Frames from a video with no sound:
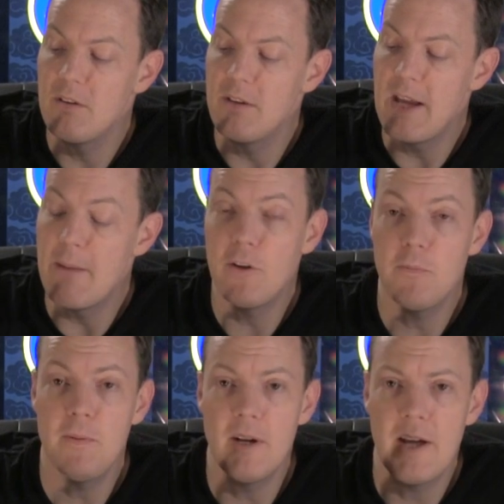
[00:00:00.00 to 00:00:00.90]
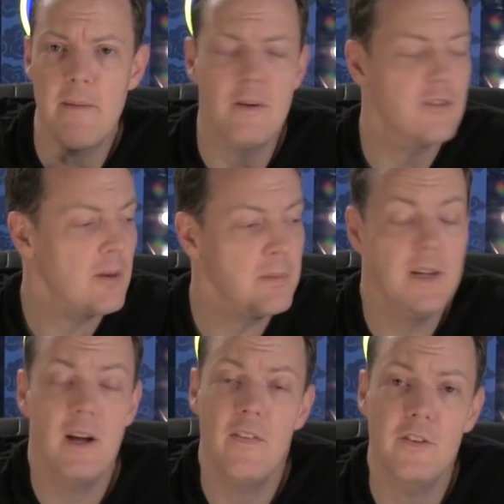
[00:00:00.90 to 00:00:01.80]

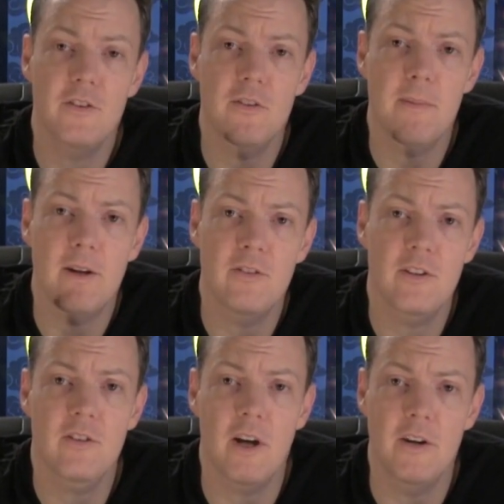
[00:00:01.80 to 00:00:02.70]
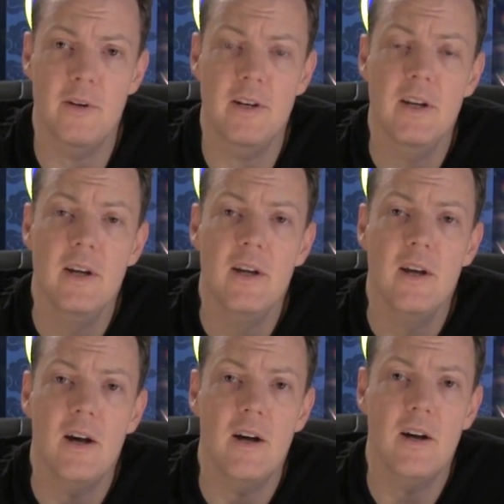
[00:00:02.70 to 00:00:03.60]
MSRP on this is about $600.
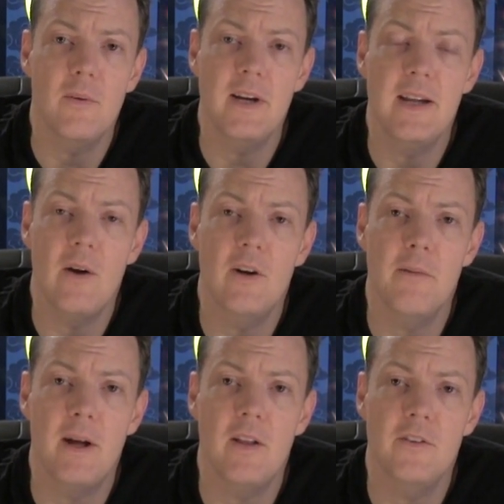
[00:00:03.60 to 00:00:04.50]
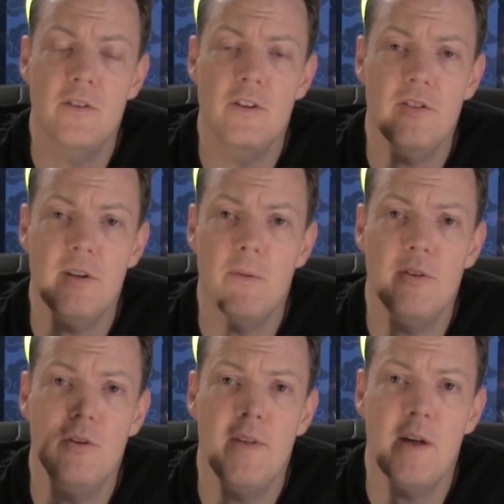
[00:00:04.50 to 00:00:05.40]
Right now Cabela's in December
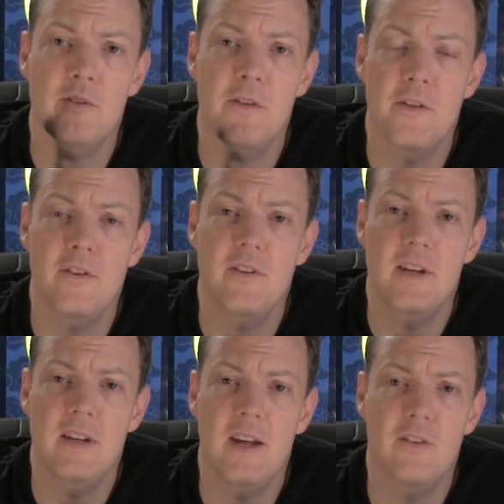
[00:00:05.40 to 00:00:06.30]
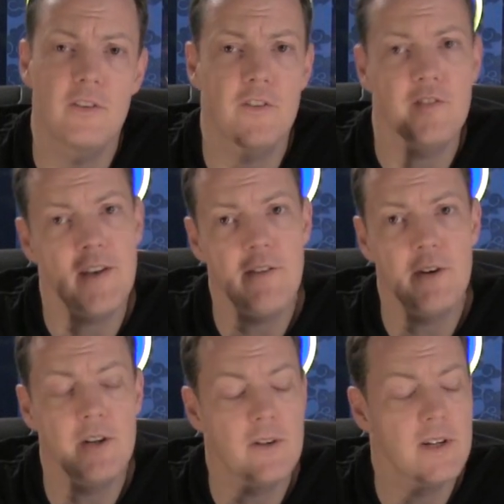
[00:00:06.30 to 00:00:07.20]
2013 has it for
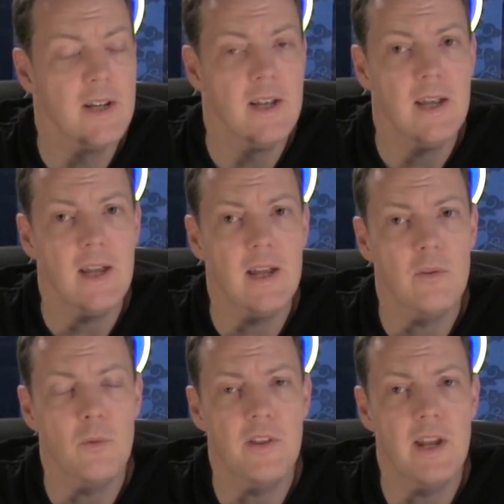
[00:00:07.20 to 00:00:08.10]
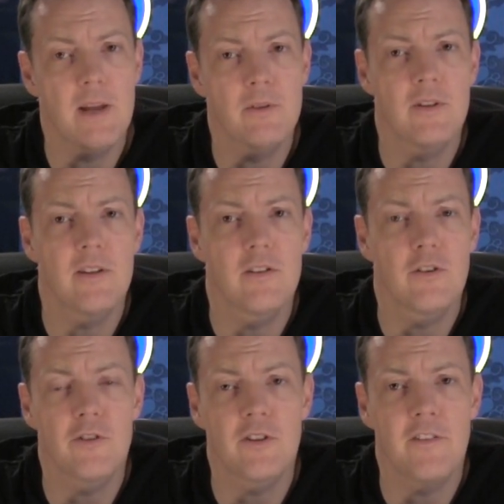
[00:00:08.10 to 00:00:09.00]
$500, and with an Amazon
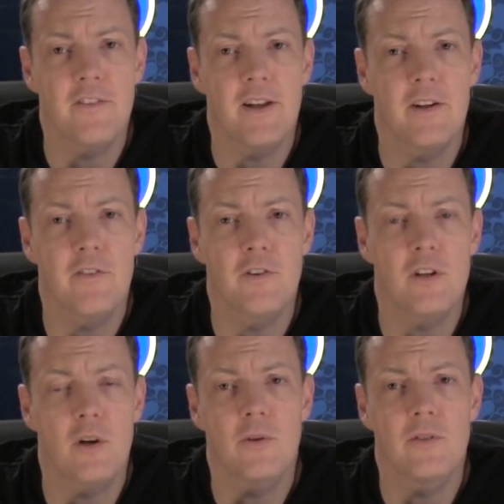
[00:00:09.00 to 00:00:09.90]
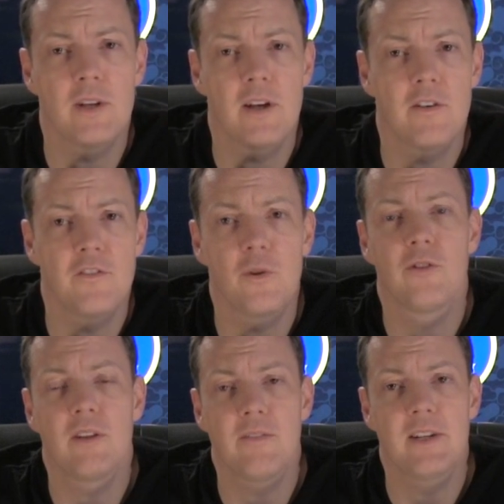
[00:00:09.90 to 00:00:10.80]
search I found it for low as
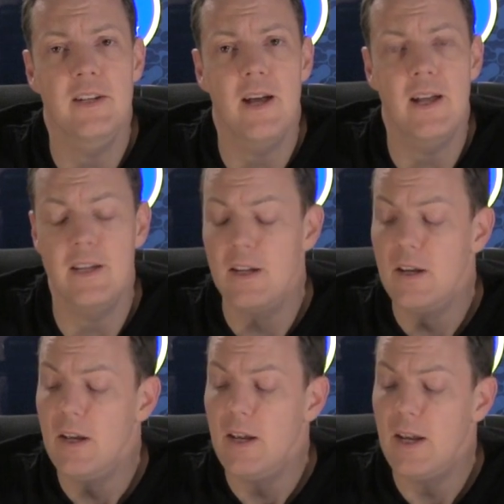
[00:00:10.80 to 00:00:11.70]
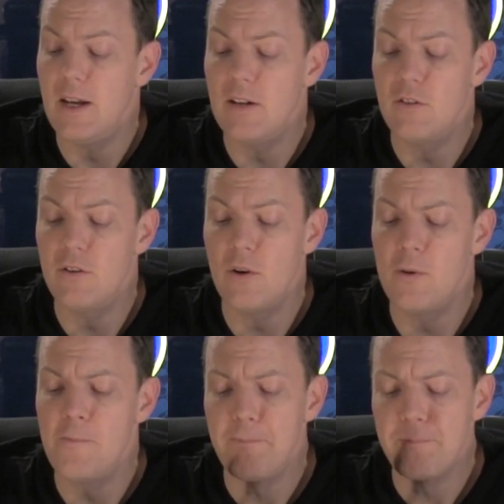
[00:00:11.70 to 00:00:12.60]
$479. And
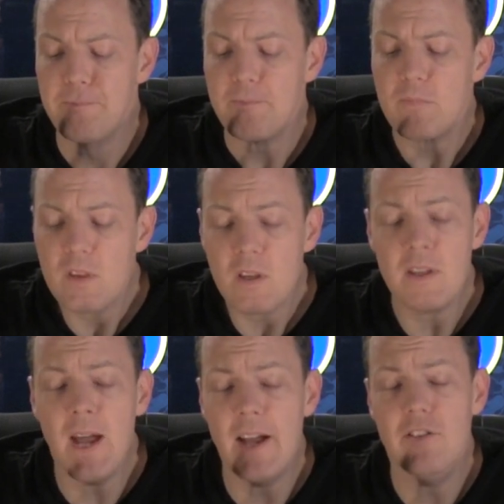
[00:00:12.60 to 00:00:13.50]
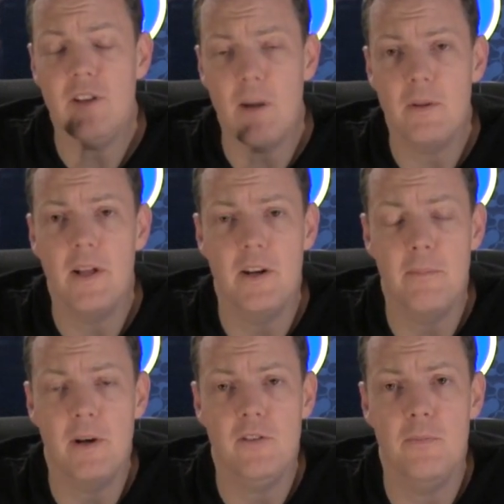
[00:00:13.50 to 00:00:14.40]
so yeah, it's a couple
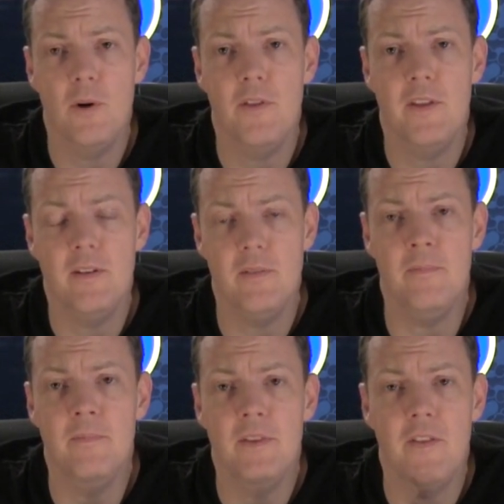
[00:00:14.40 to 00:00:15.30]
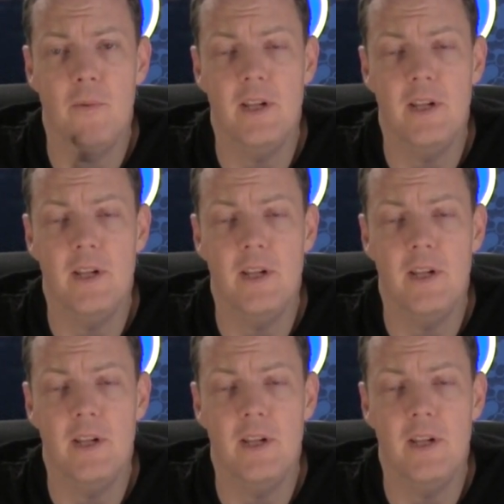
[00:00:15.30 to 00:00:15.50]
$100 more than than the